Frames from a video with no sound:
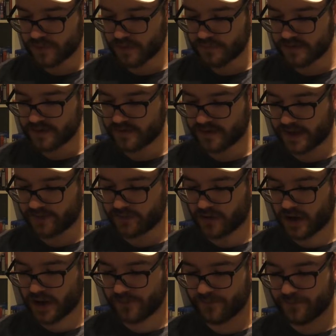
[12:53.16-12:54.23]
But at the same
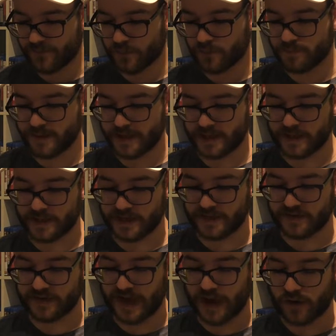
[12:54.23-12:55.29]
time, for it being
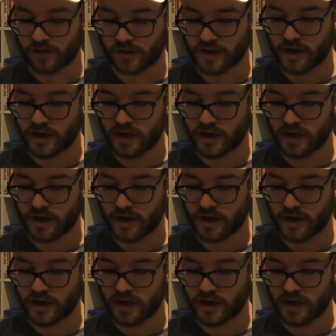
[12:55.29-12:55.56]
these character